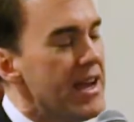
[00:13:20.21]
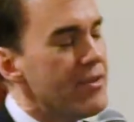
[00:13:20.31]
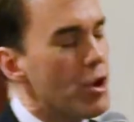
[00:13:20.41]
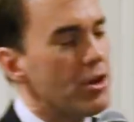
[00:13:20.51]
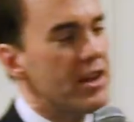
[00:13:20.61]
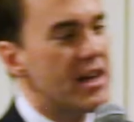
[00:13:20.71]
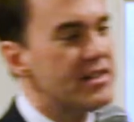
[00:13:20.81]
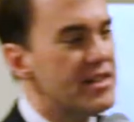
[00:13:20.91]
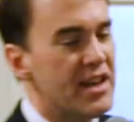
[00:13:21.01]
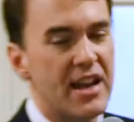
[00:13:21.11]
In the early
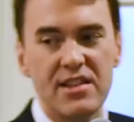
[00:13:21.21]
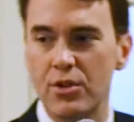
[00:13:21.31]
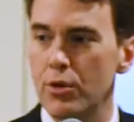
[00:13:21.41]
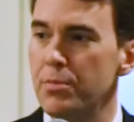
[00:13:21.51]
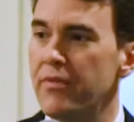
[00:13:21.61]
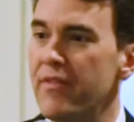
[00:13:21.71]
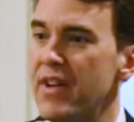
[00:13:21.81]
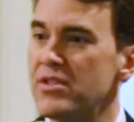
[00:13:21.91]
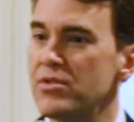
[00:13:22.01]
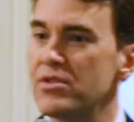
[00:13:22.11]
1980s, a group of
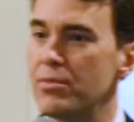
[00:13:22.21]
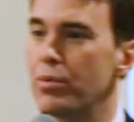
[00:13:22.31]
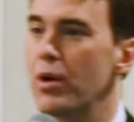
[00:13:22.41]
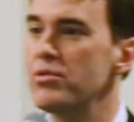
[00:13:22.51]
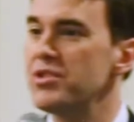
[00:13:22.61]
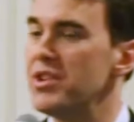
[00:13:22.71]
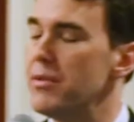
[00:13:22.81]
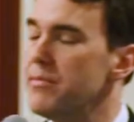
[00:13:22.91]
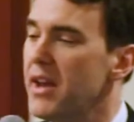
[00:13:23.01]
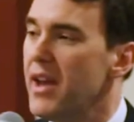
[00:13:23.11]
investors approached
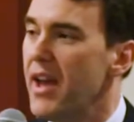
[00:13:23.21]
him